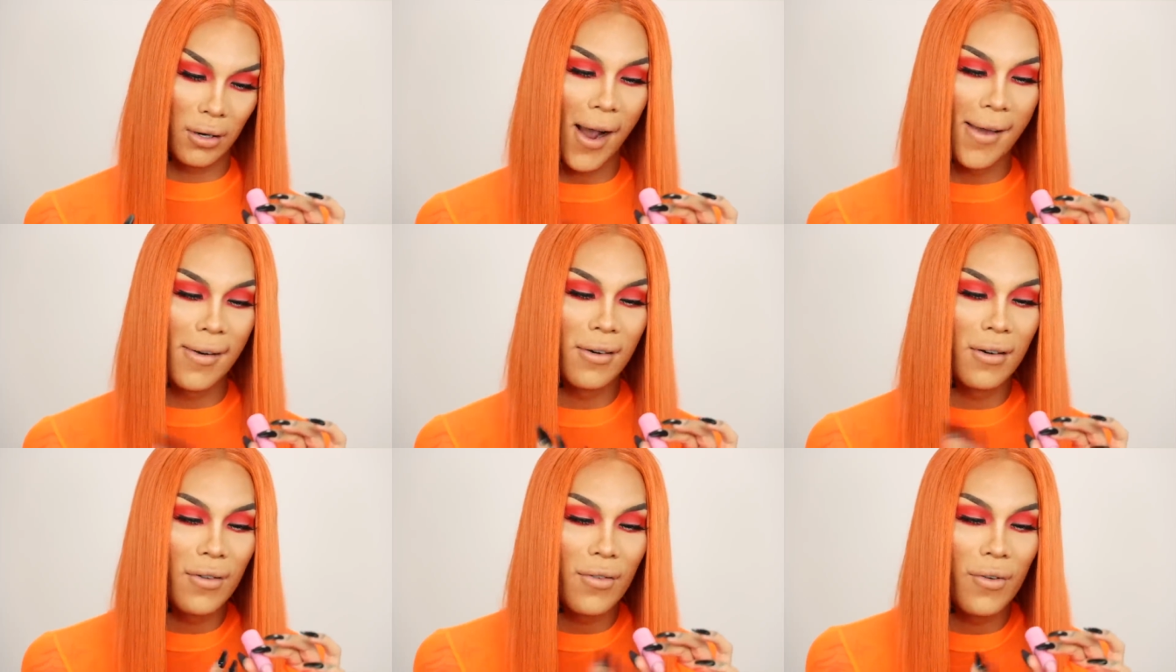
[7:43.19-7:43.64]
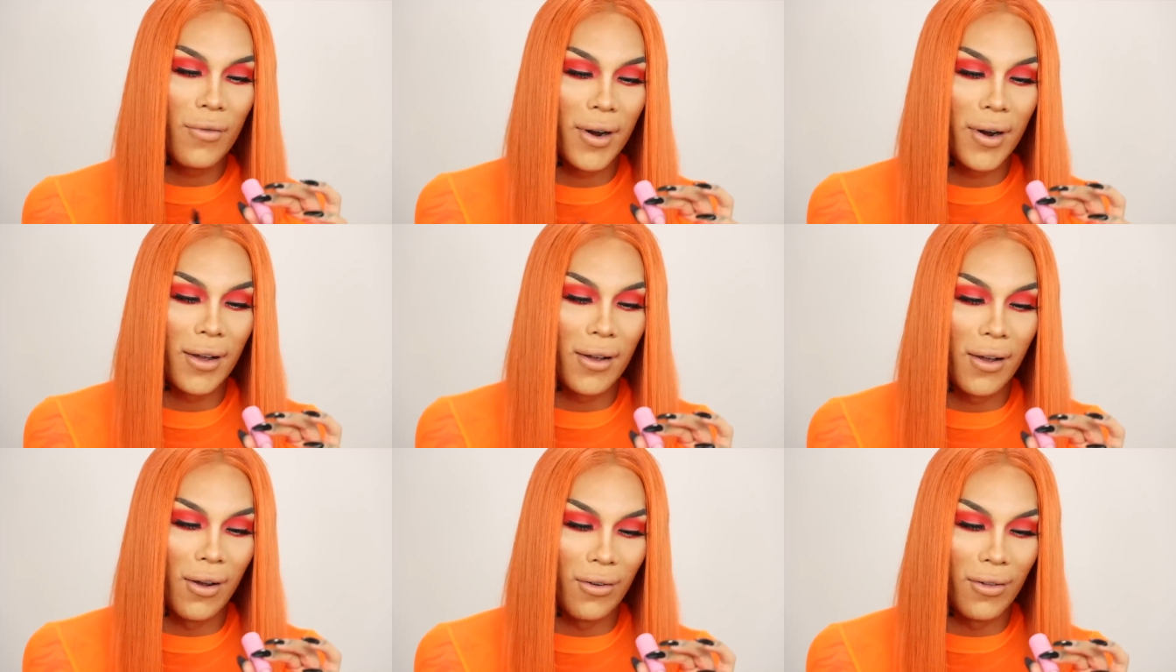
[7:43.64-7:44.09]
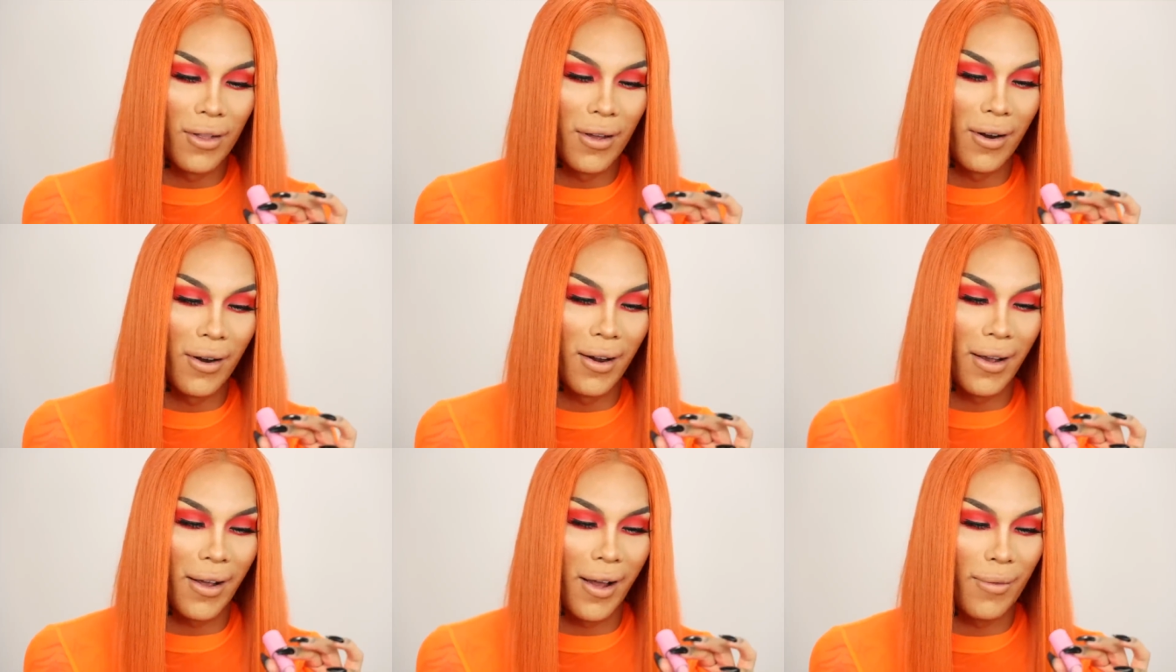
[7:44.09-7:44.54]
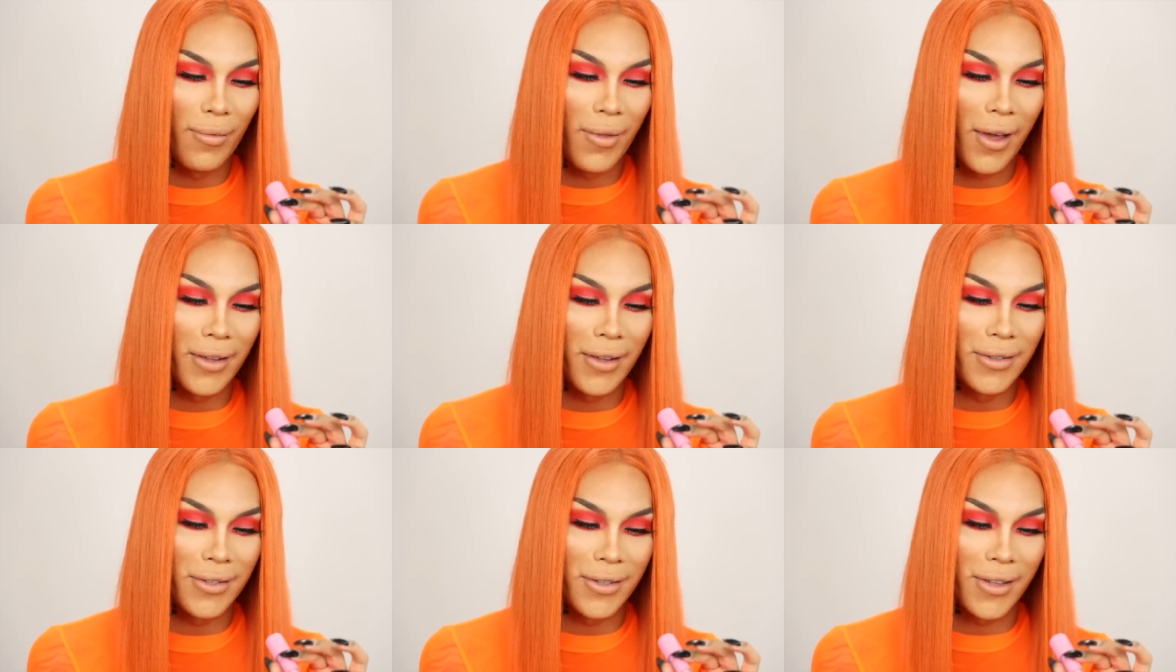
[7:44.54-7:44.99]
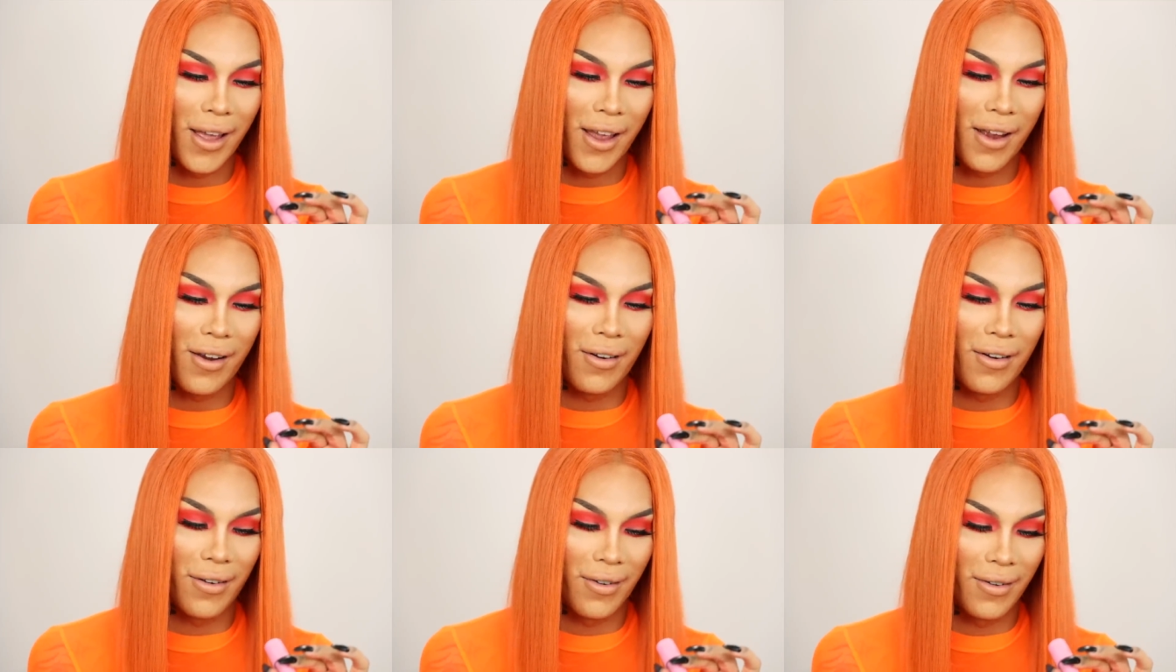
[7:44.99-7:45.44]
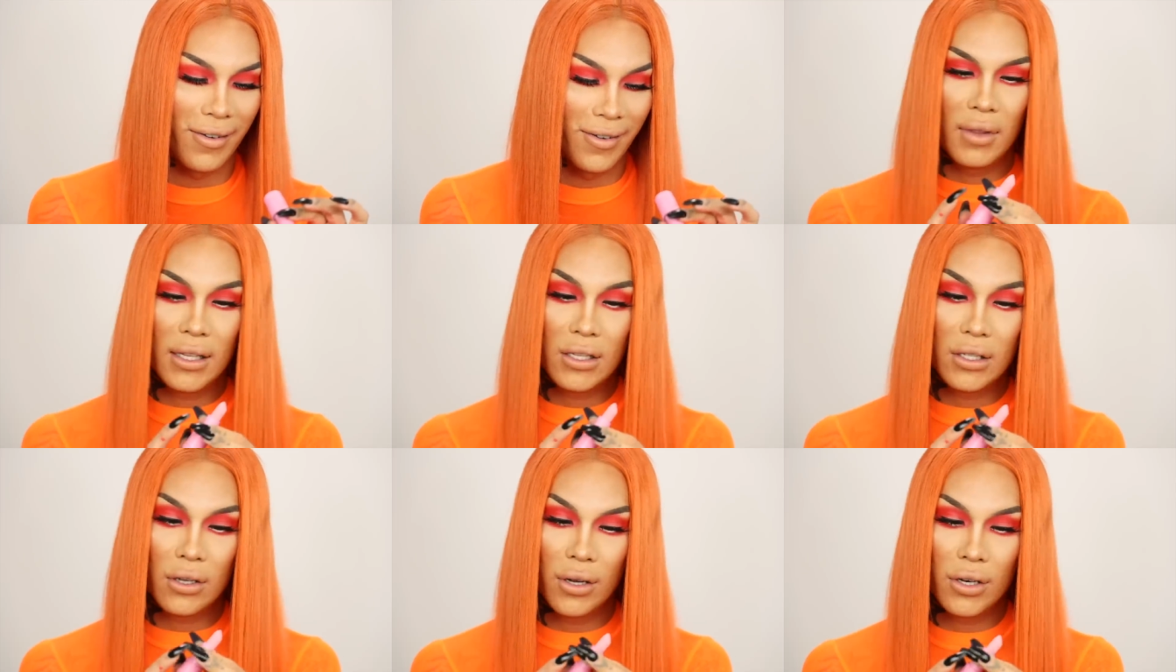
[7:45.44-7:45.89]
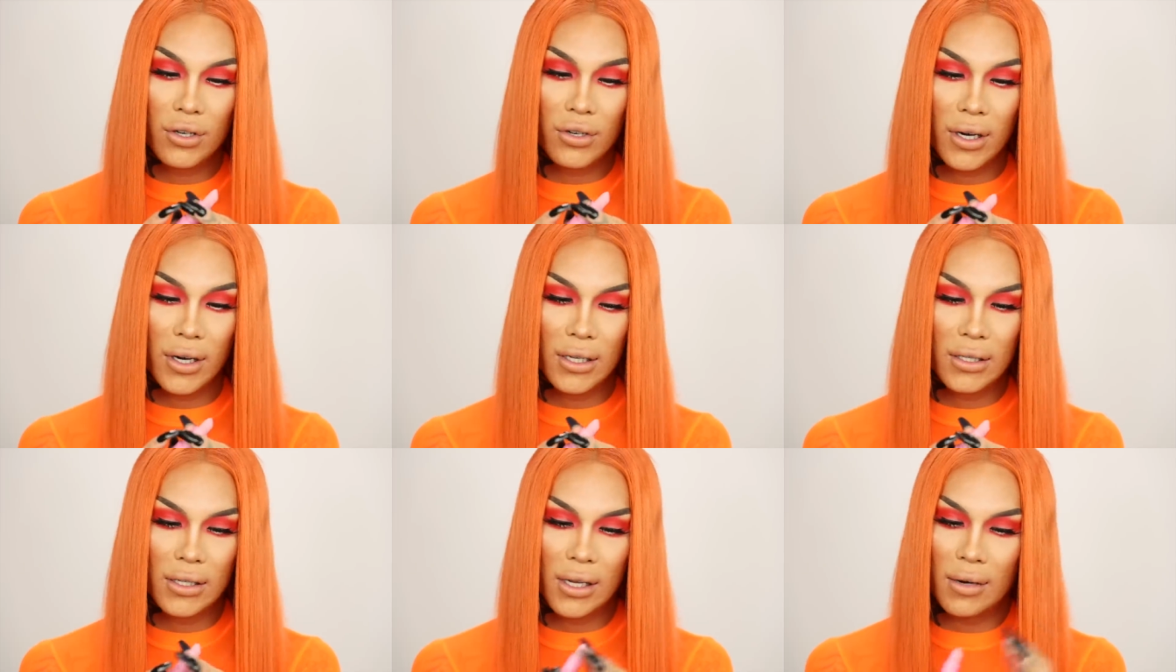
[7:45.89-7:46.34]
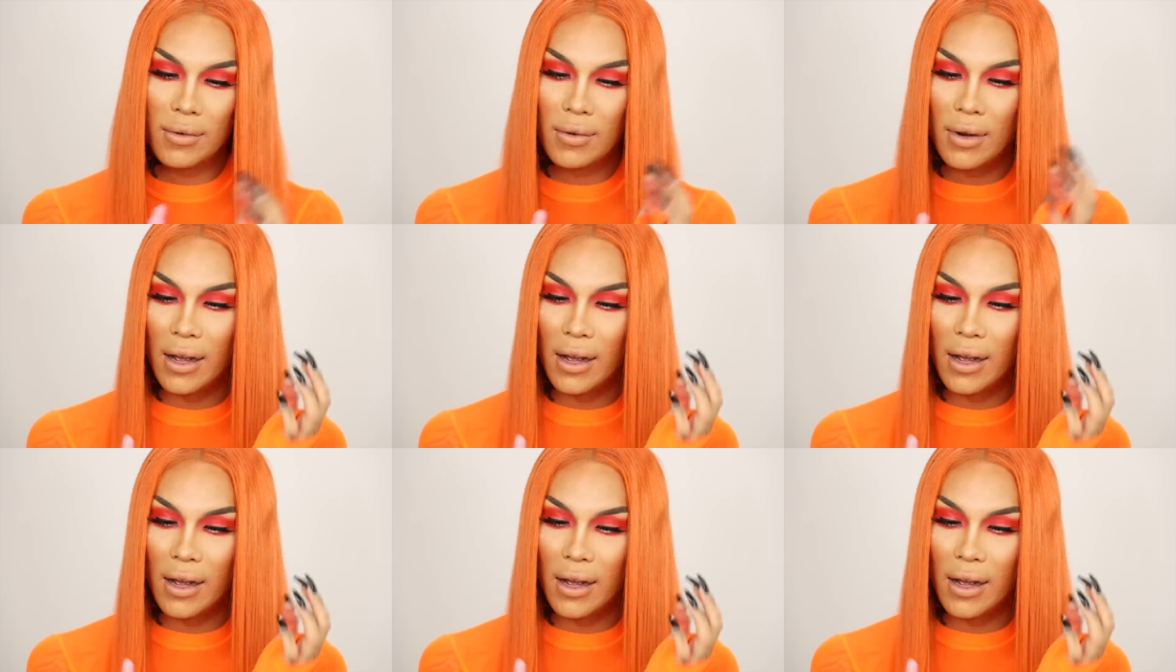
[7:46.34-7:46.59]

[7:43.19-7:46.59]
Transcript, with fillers: I don't even want to go there. Like, I'm like scared. Let's go and try this on.